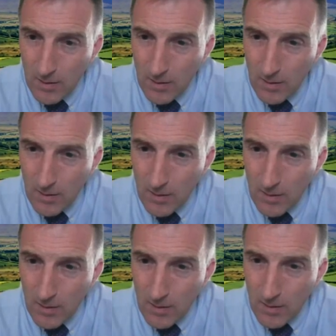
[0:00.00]

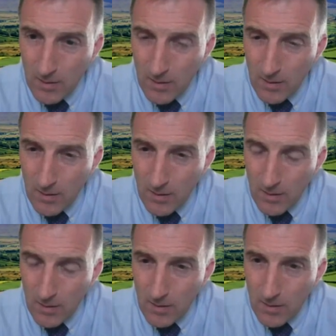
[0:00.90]

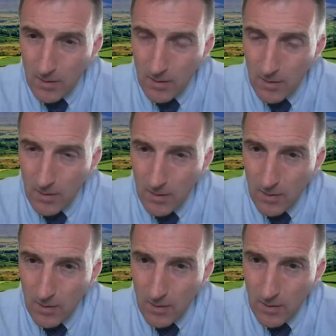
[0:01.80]

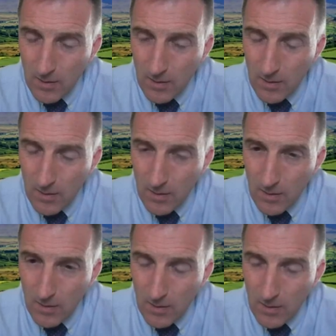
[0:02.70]

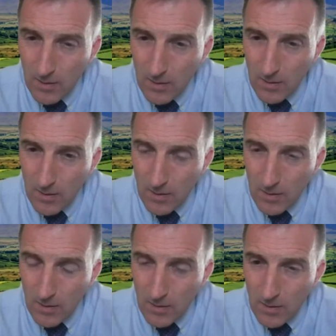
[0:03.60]

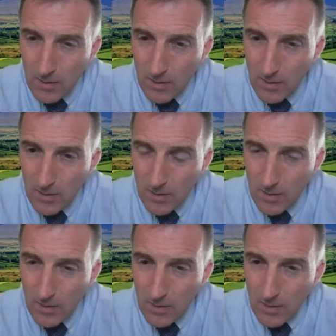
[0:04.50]

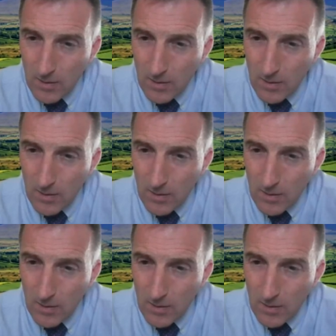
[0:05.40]
(not speaking)